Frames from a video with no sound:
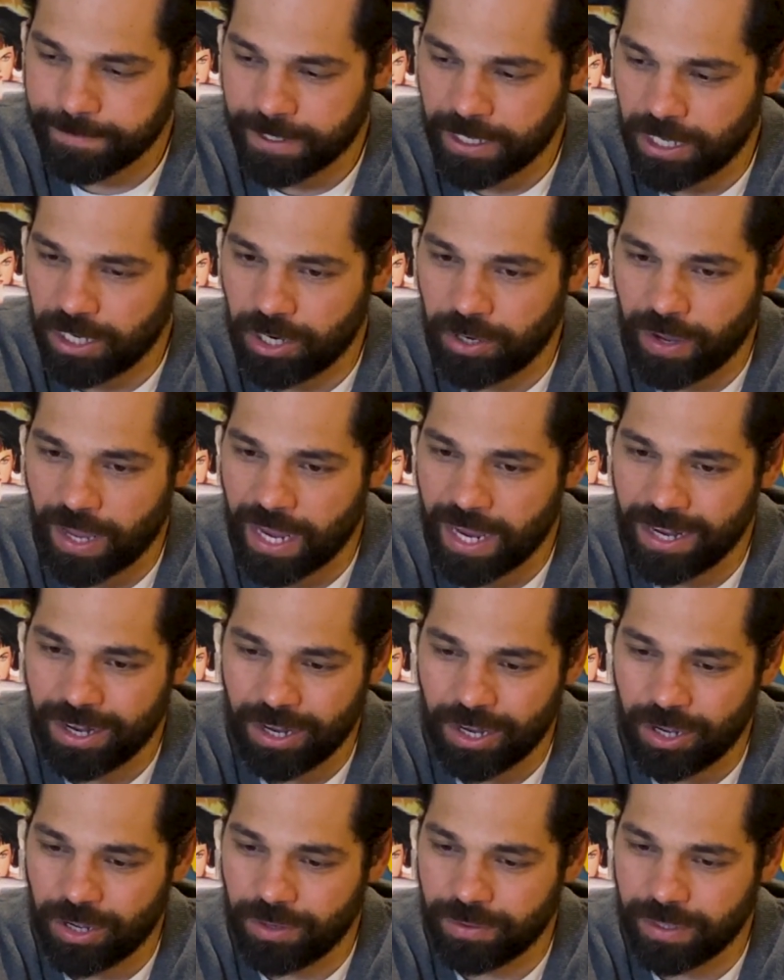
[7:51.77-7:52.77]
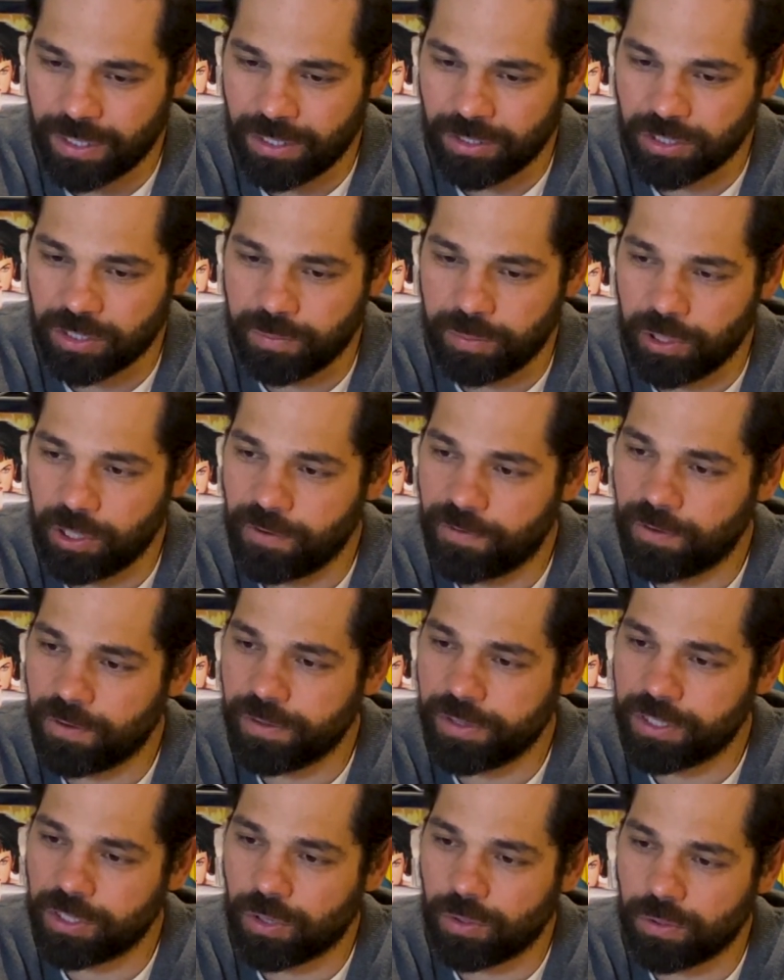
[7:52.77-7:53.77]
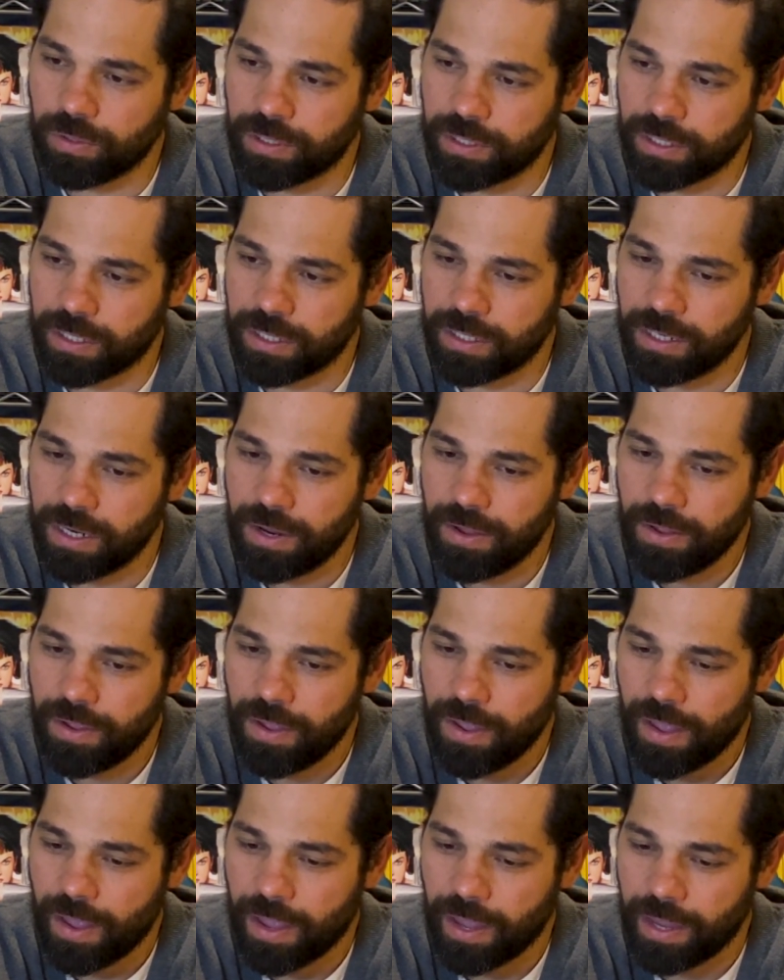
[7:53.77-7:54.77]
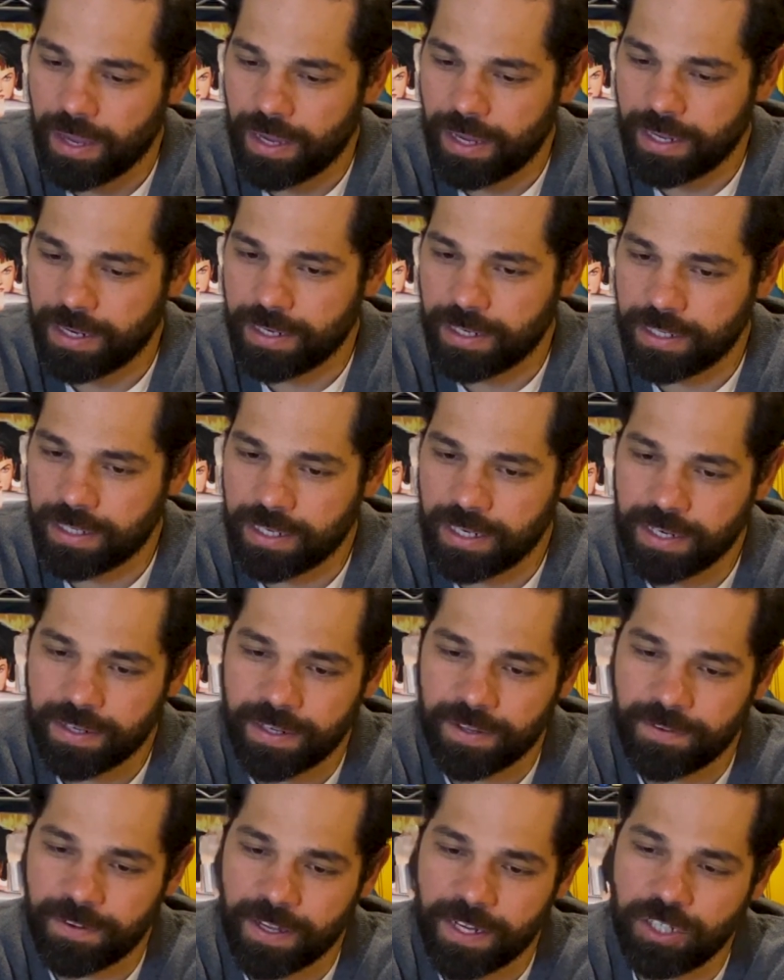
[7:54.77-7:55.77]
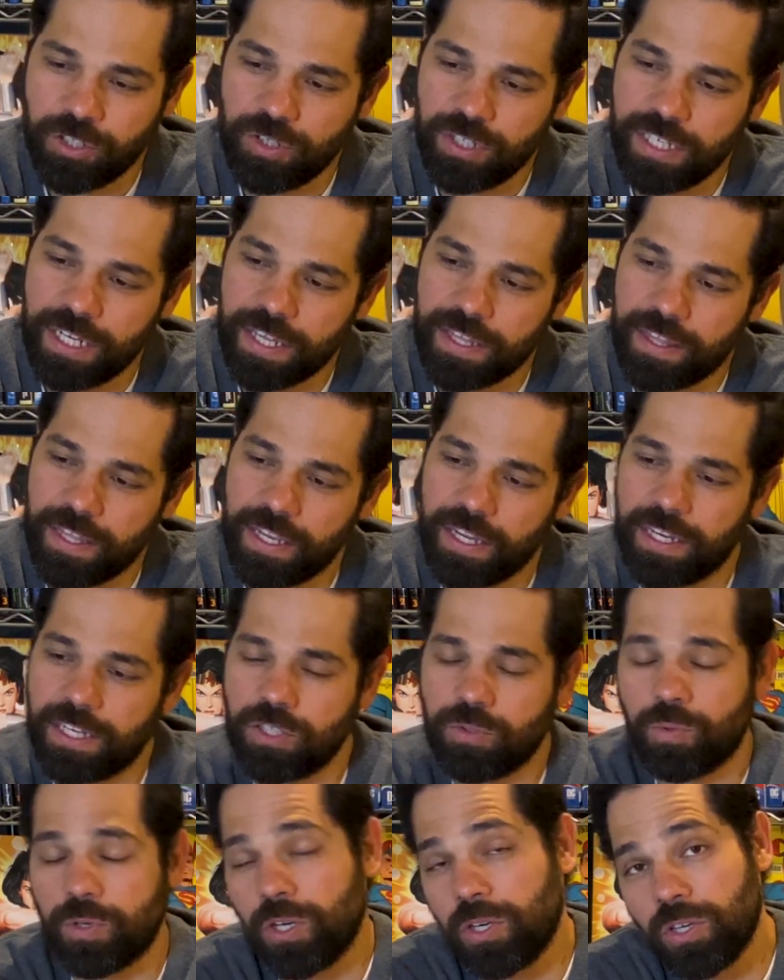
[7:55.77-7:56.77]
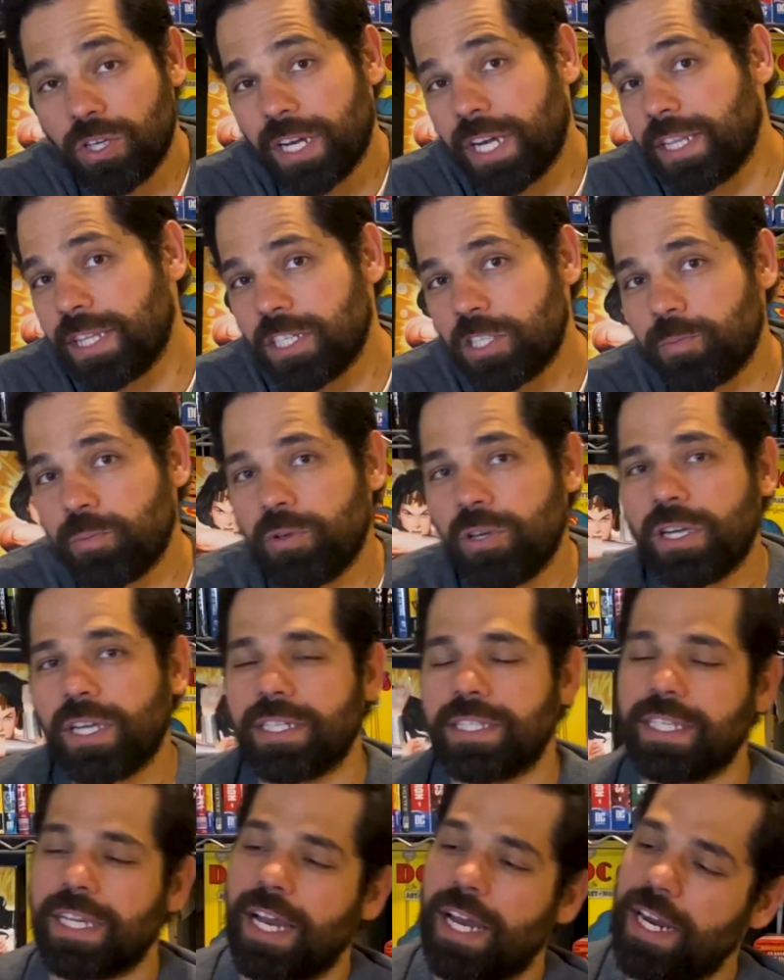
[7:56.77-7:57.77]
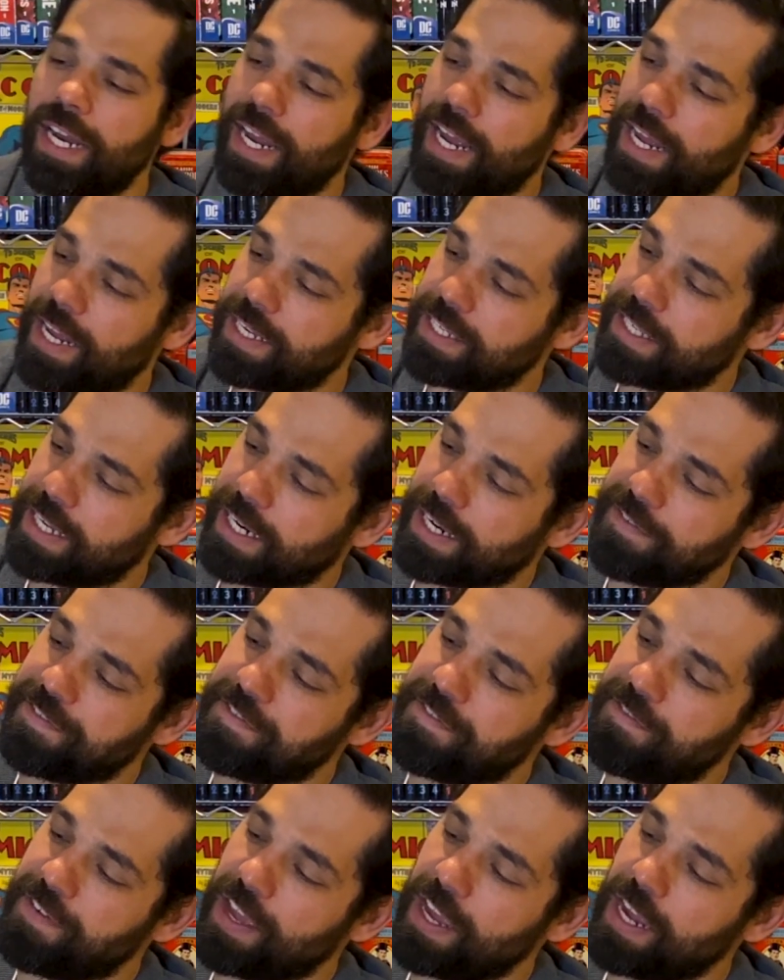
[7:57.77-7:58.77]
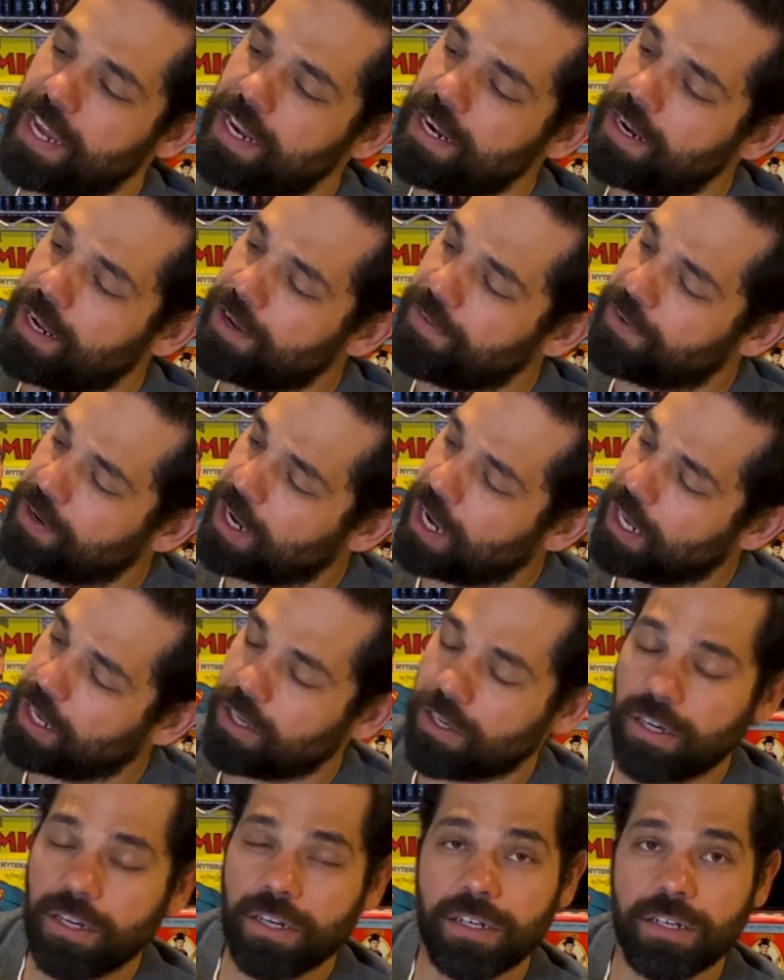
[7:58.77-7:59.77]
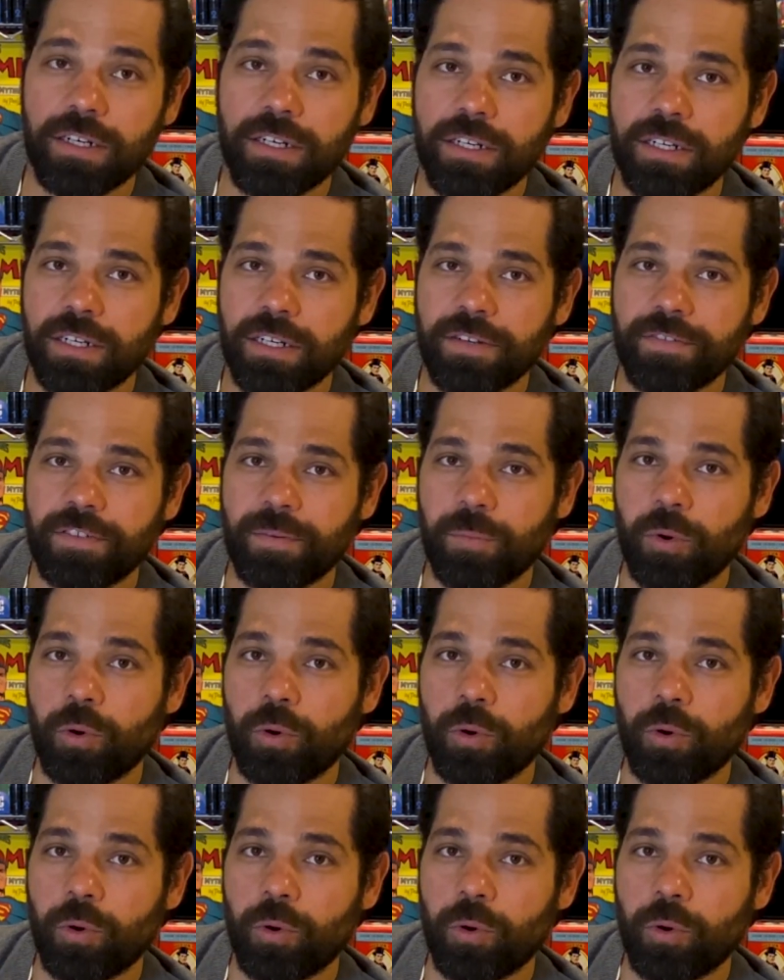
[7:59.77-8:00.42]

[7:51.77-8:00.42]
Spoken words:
You know, 8.0, it looks beautiful in the holder. And the interesting thing is when you look at this book, it kind of has like a fade of color from